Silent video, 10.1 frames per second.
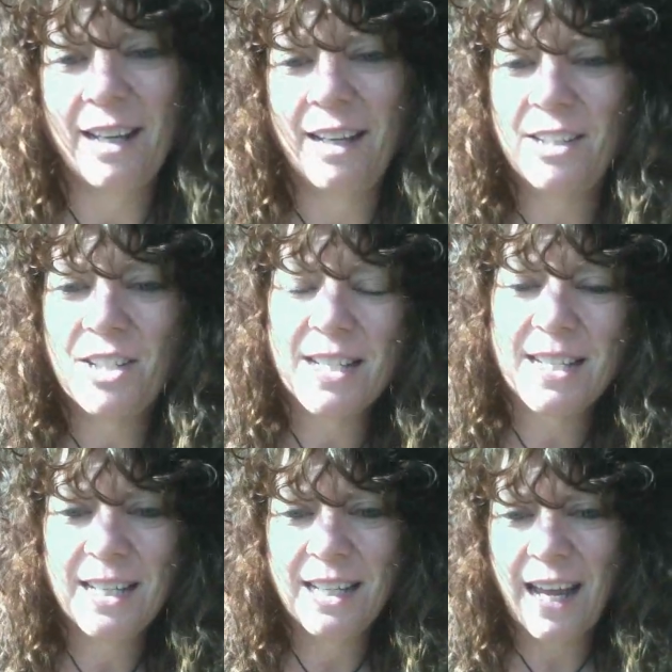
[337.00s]
and just
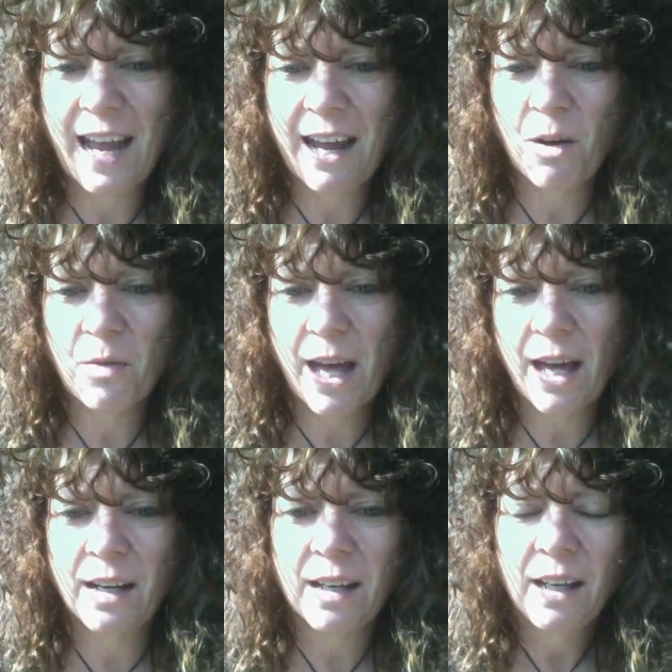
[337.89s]
seeing how
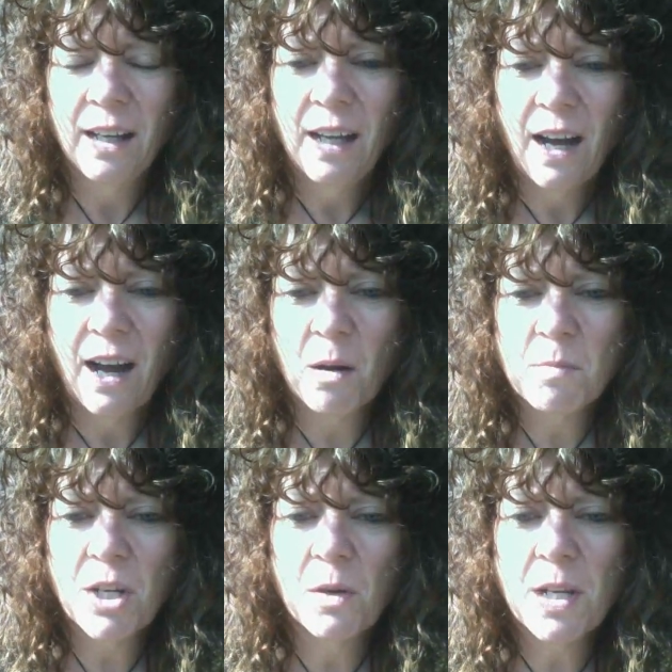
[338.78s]
that
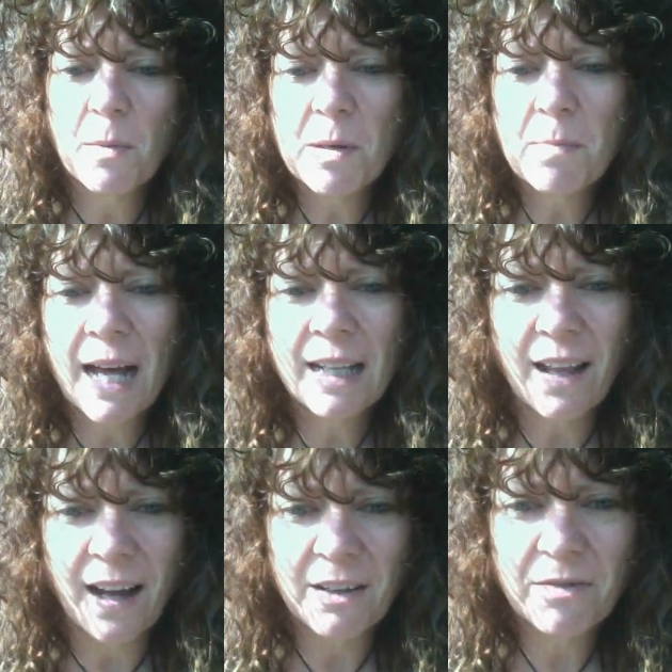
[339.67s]
um, shows up in my
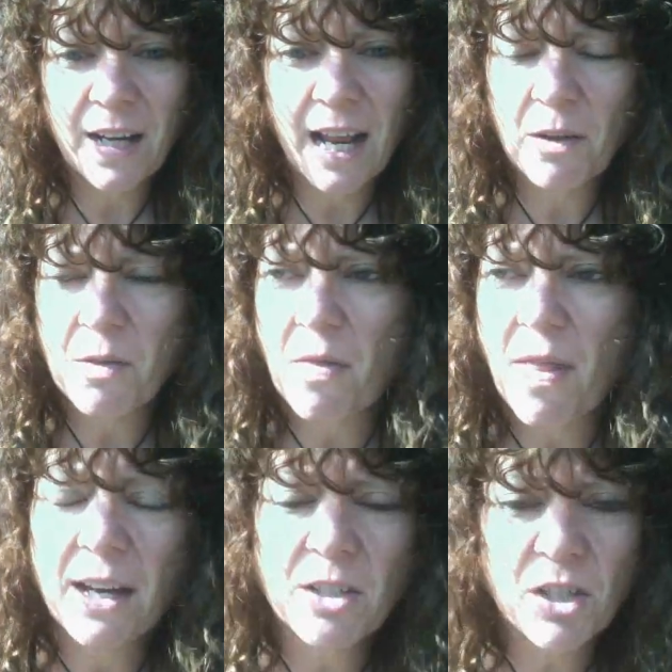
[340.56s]
life and how that
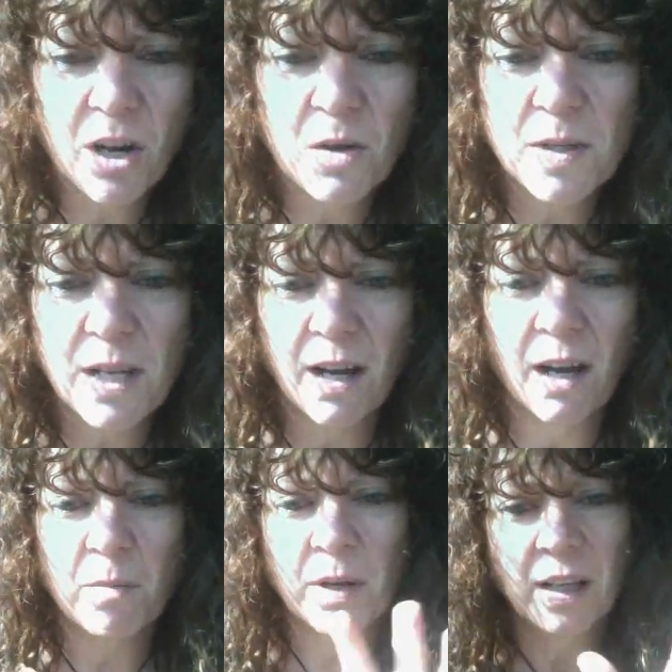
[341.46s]
that shows
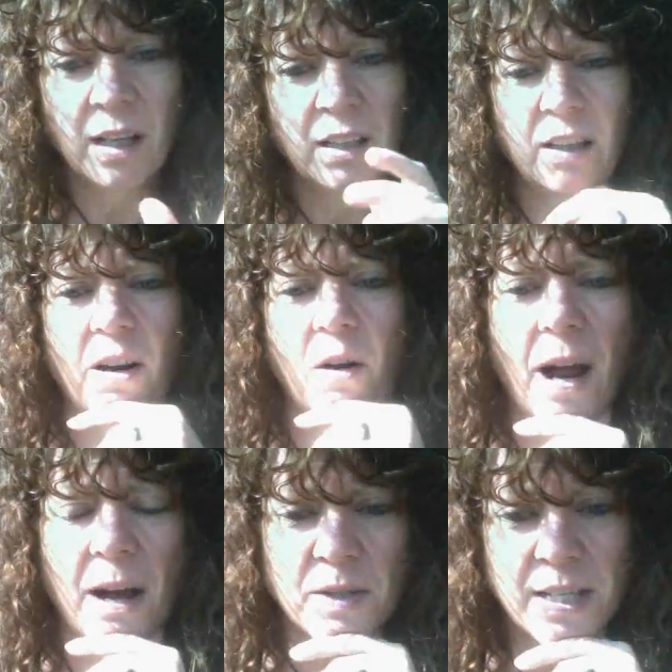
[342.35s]
up you know
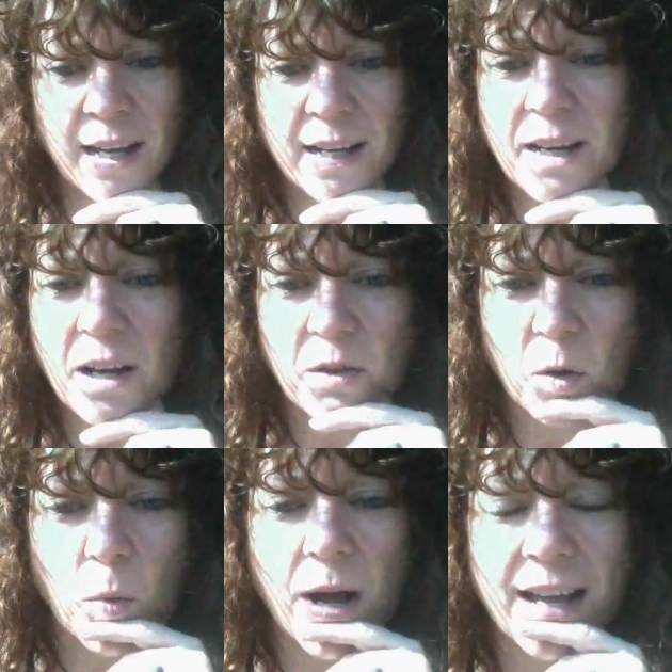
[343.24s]
outside in
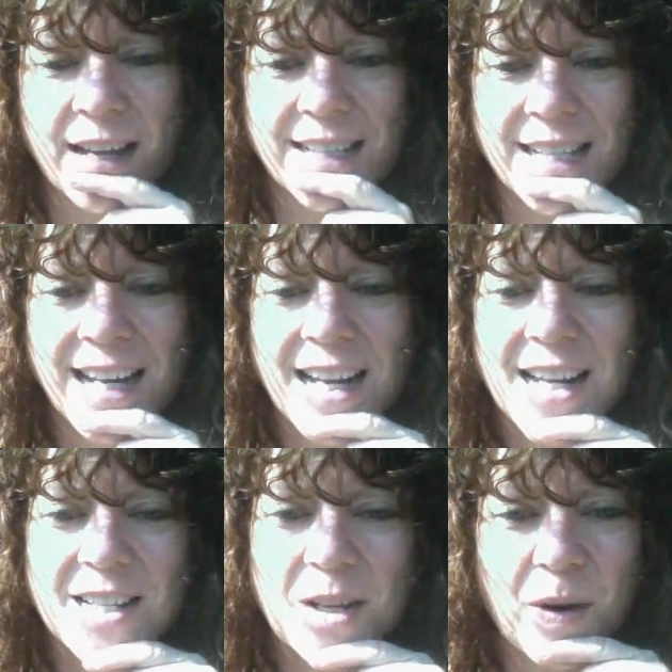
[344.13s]
other ways
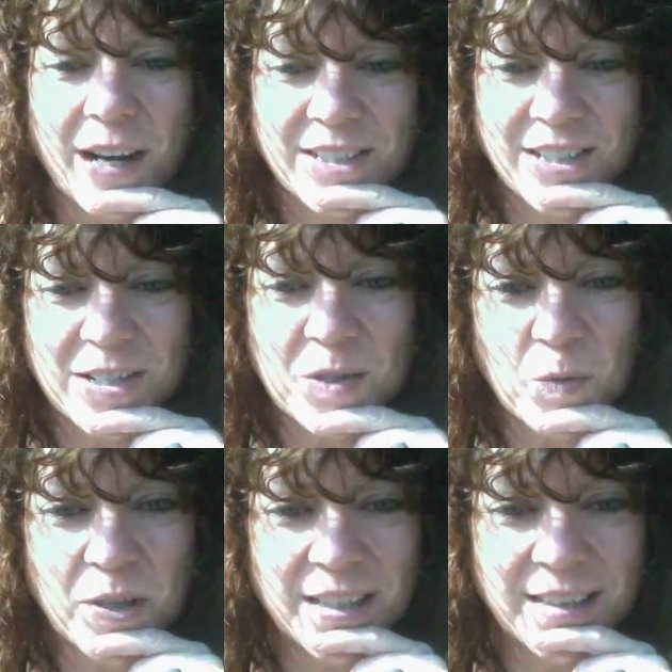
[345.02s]
so i just
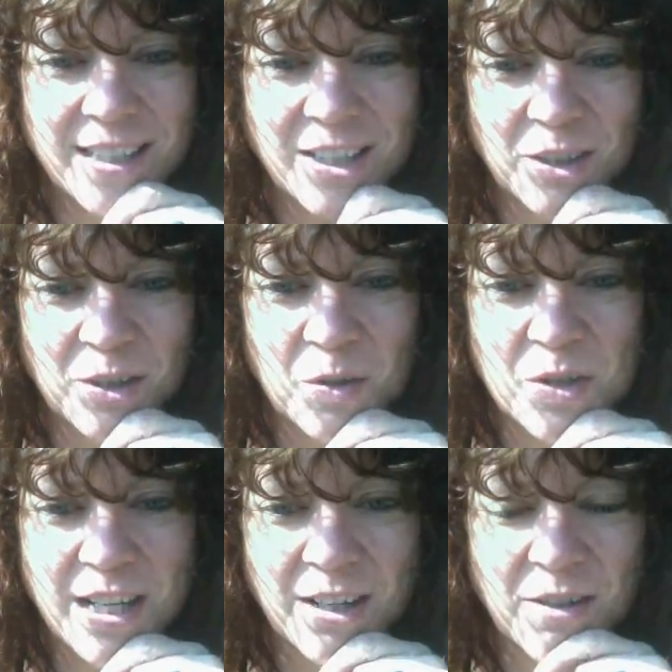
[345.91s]
wanted to
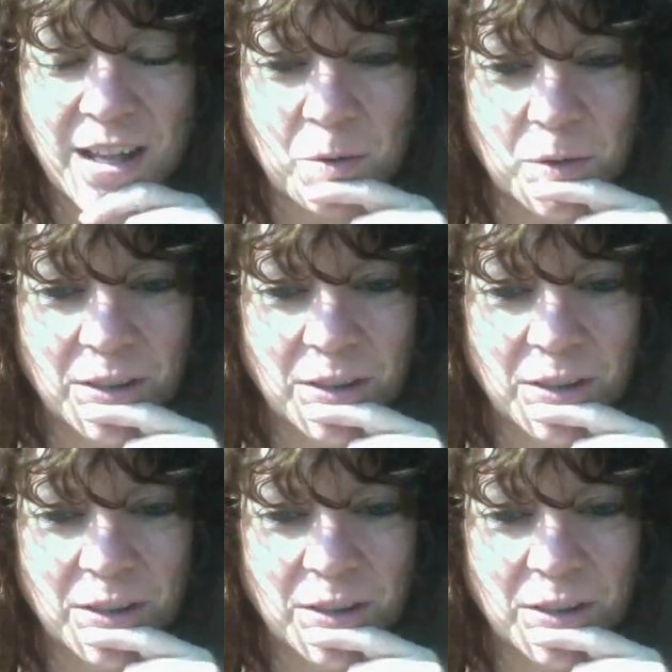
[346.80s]
share that